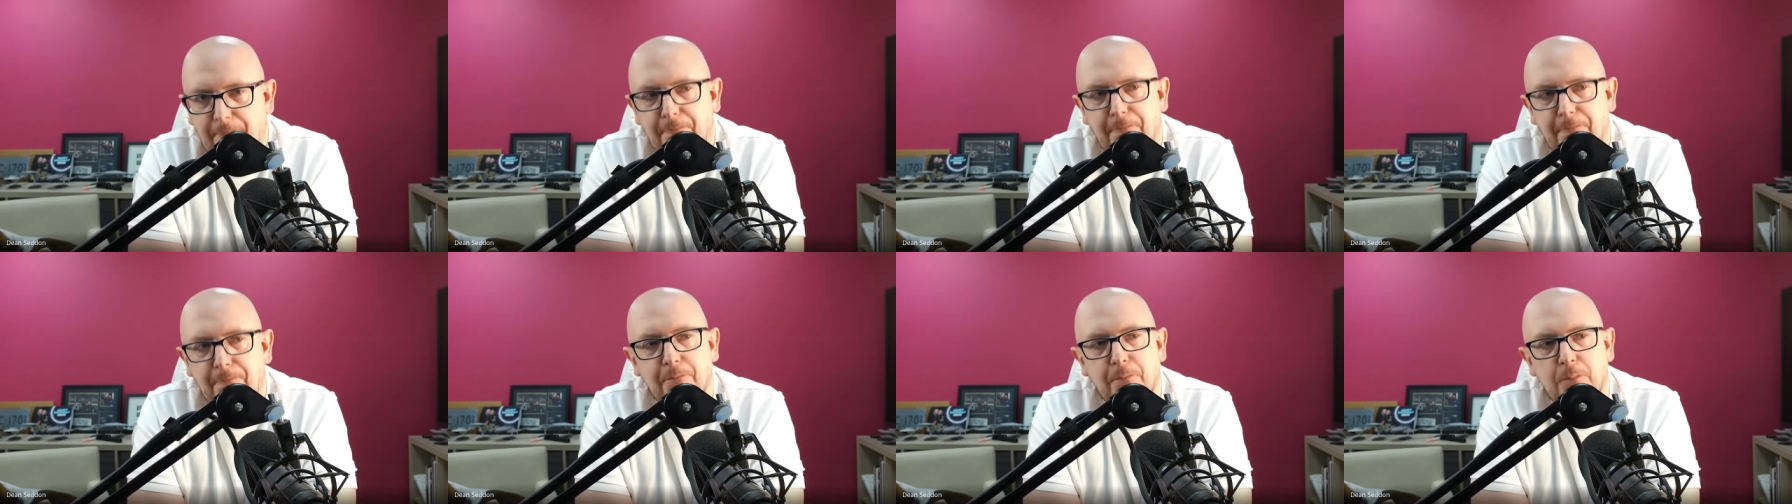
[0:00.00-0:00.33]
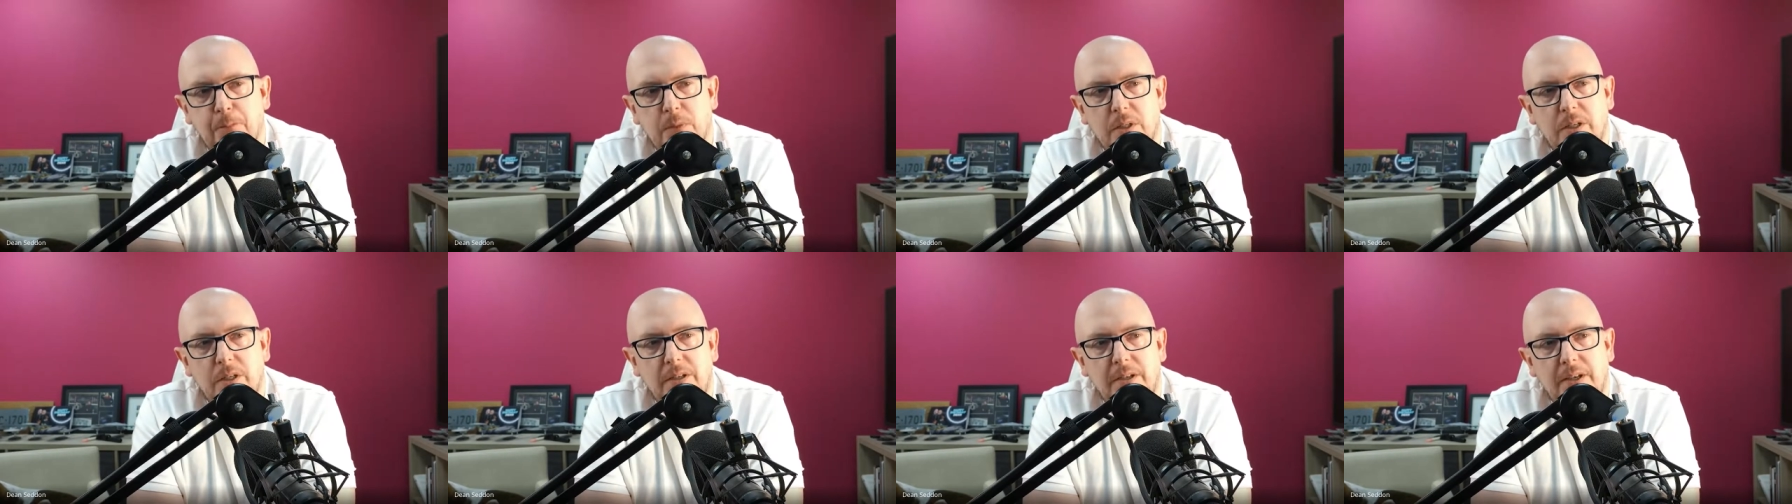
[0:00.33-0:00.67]
Yeah.
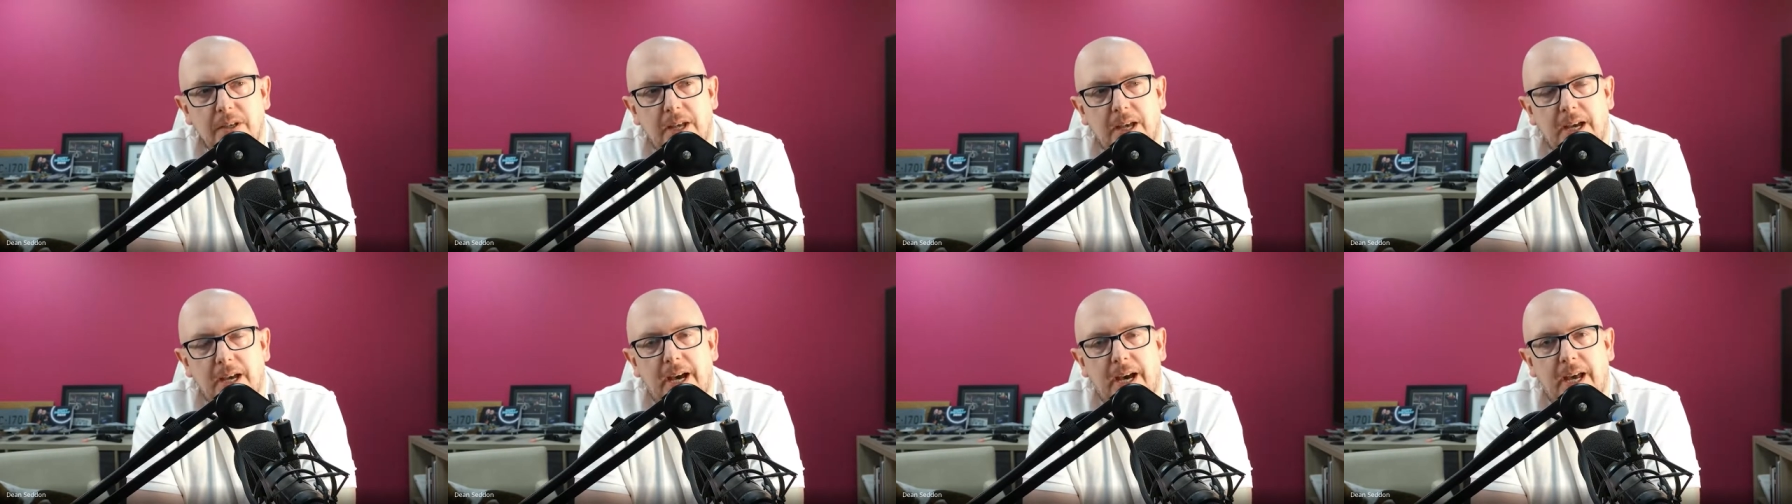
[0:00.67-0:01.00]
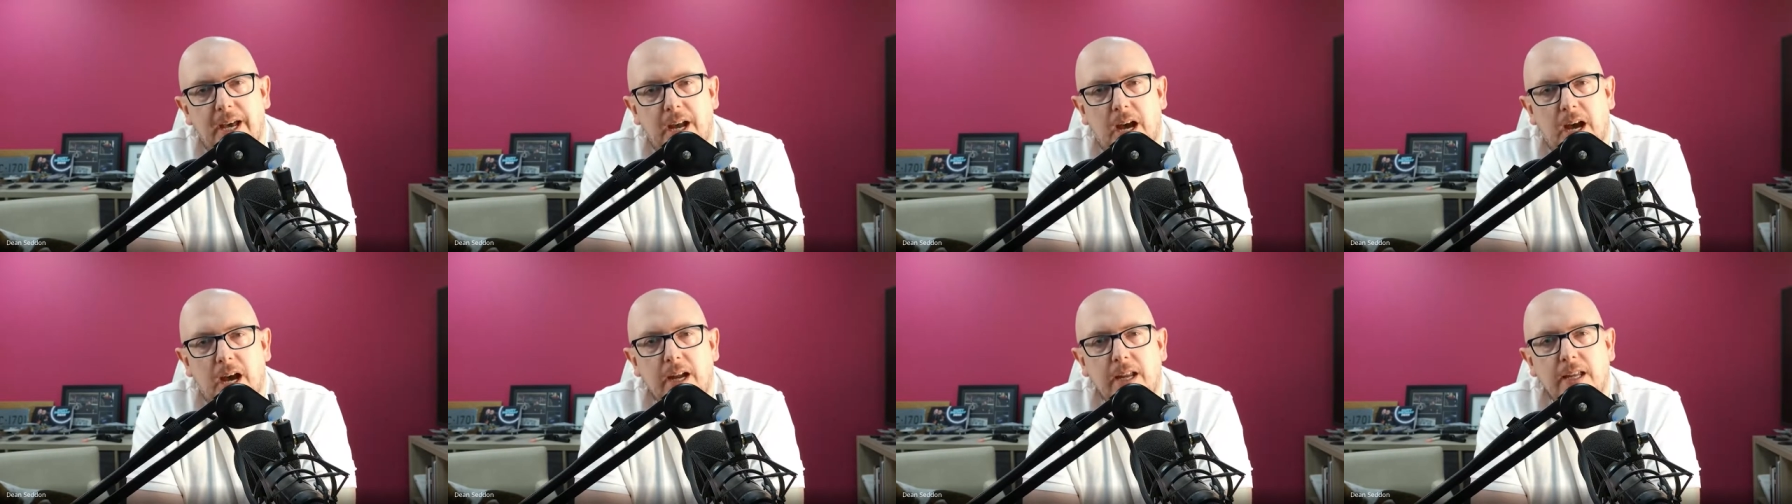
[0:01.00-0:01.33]
And
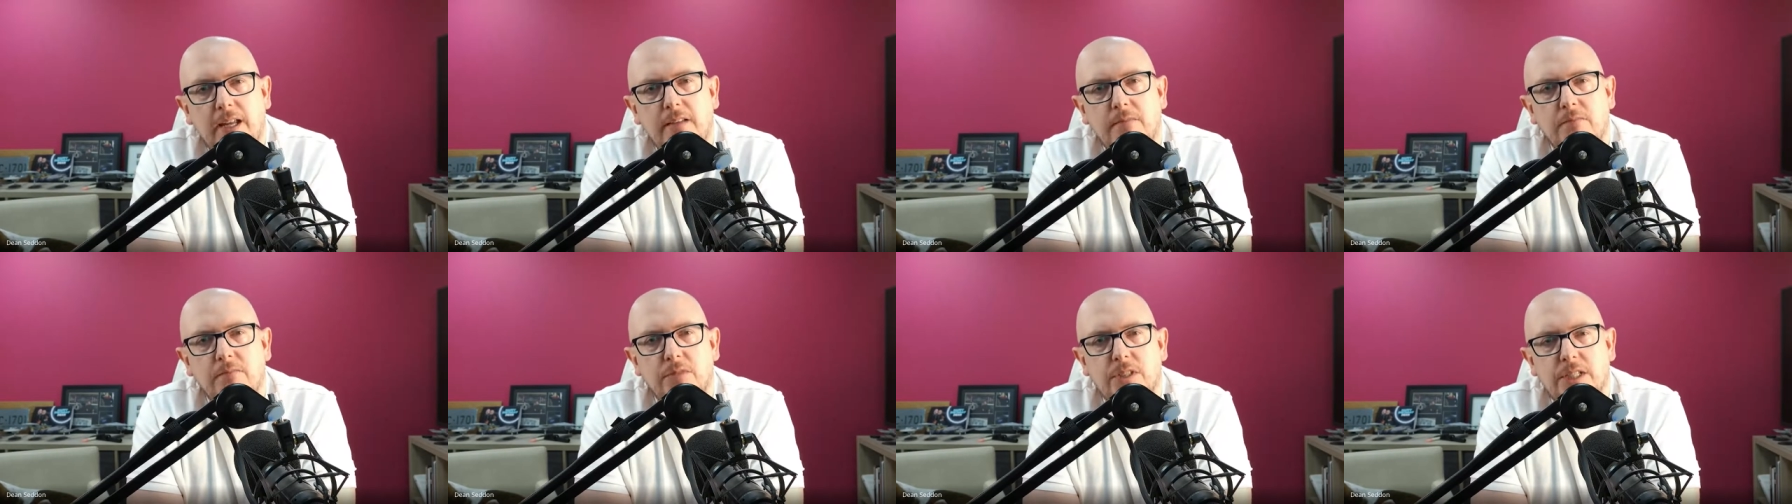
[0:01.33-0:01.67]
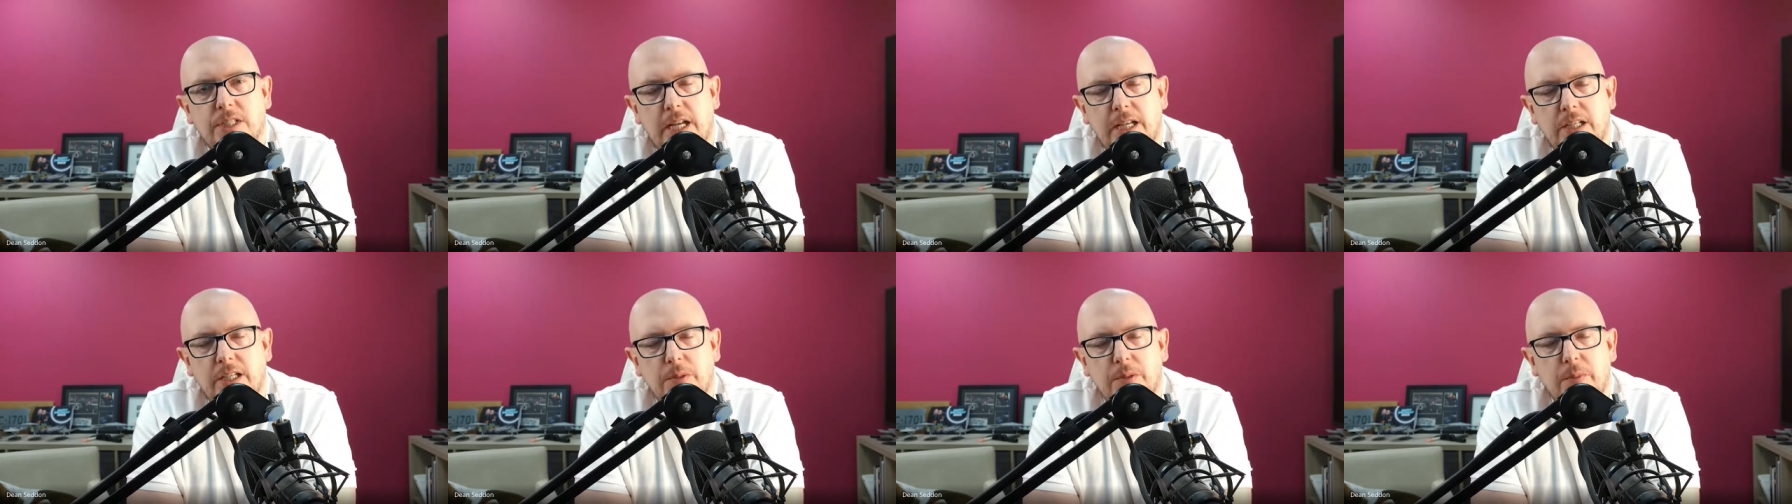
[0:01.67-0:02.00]
I
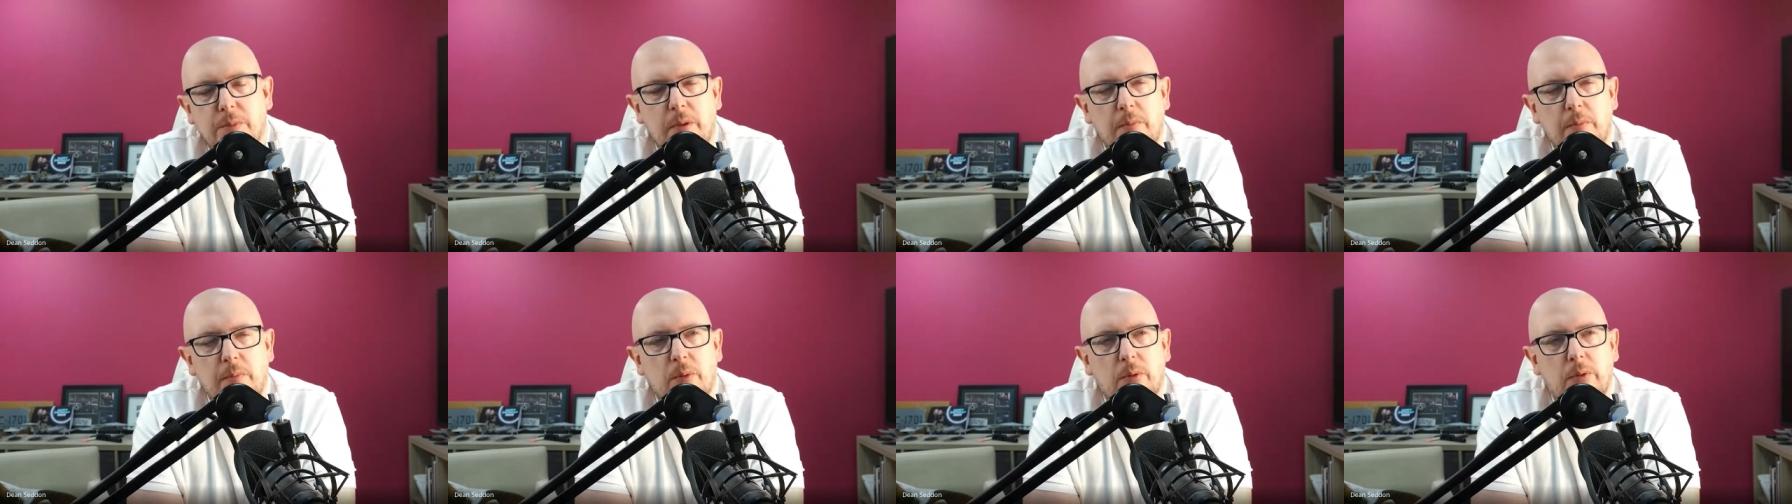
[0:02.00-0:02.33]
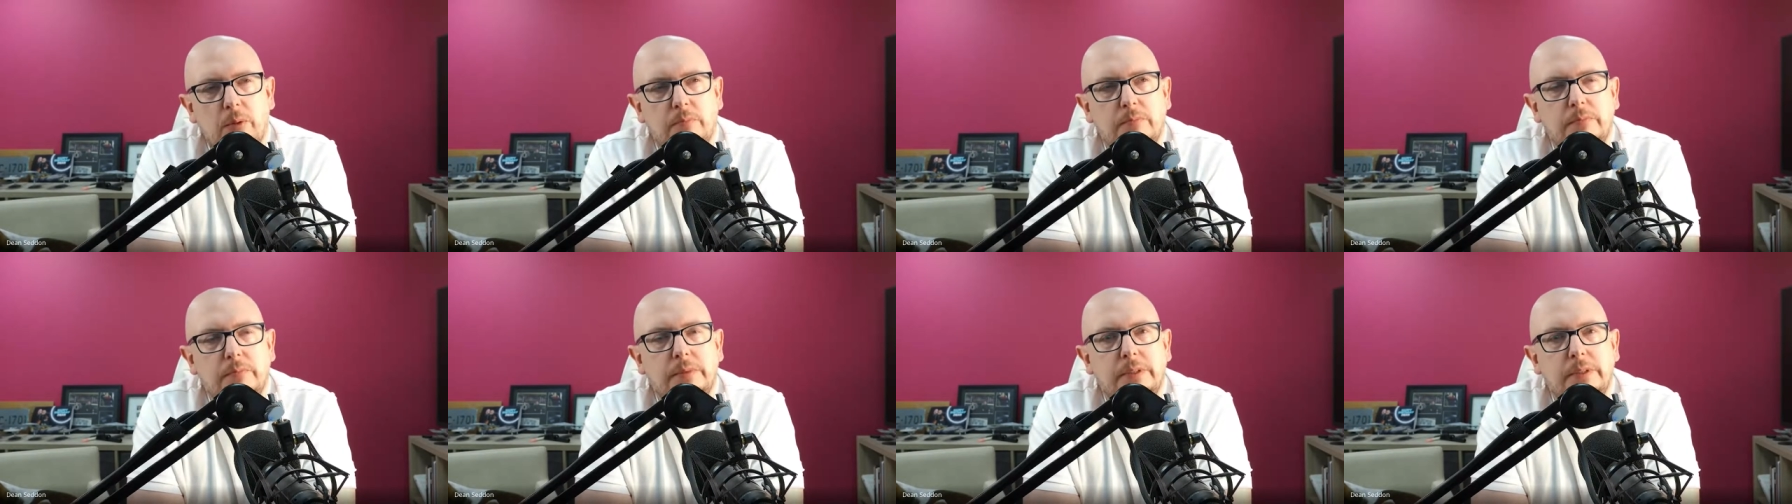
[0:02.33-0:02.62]
say to people,